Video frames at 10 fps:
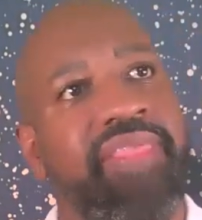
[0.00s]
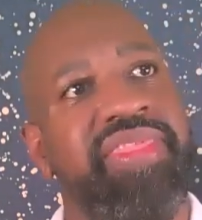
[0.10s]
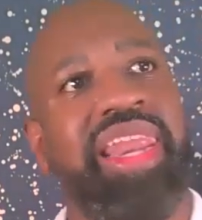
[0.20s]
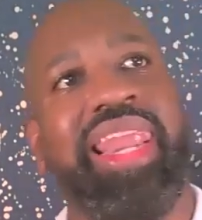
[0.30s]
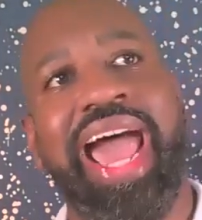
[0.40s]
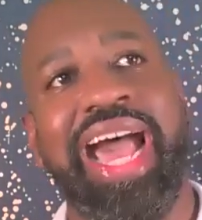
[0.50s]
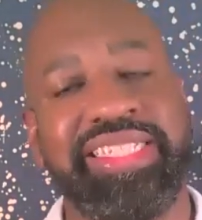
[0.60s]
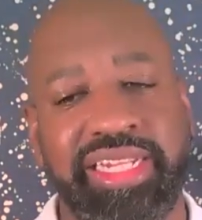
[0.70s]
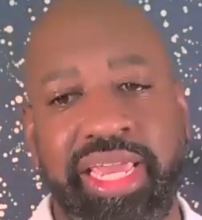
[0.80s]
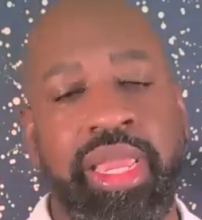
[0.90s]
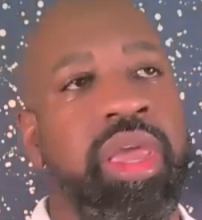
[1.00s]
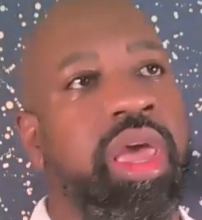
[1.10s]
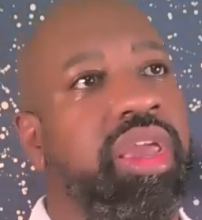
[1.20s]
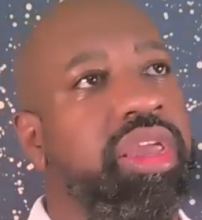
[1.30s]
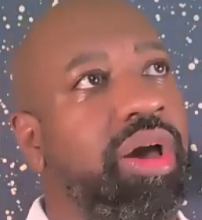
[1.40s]
Then lastly,
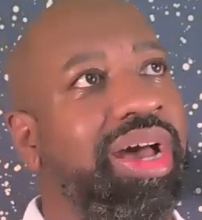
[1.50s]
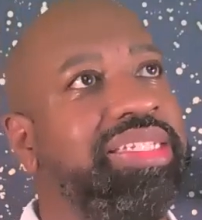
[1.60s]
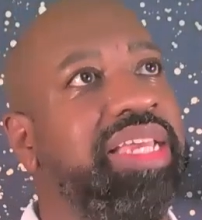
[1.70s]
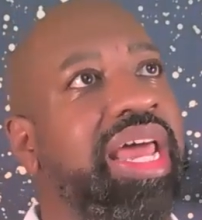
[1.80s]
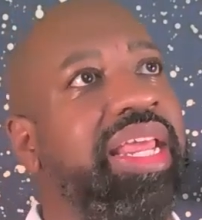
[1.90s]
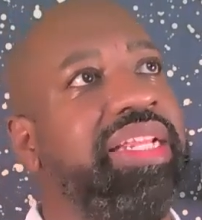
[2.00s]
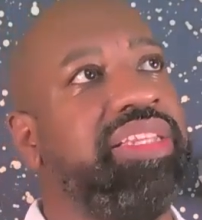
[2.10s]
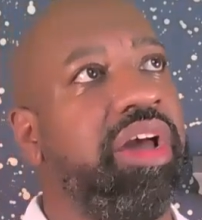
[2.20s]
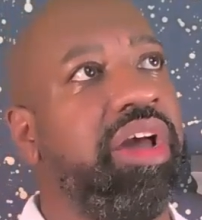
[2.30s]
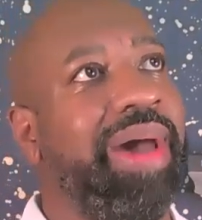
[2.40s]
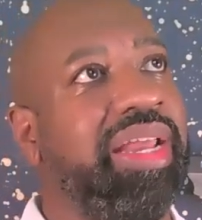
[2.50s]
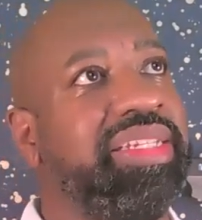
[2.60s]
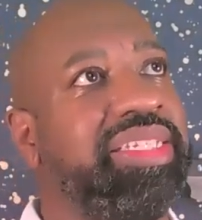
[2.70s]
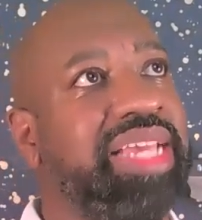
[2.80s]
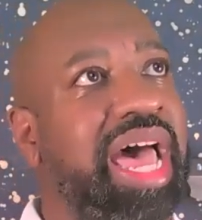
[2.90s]
I didn't talk about the
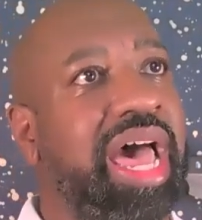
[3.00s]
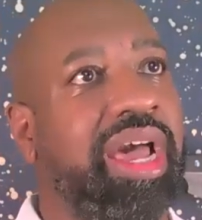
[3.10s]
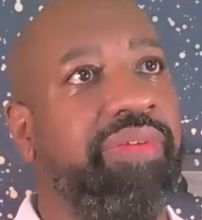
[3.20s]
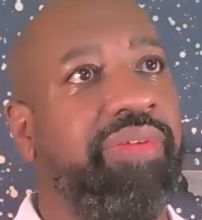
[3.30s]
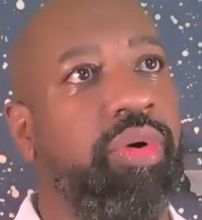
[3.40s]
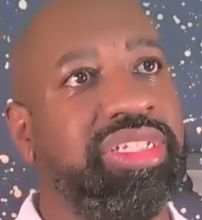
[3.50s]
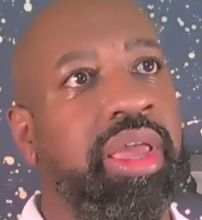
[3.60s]
SOC, of course,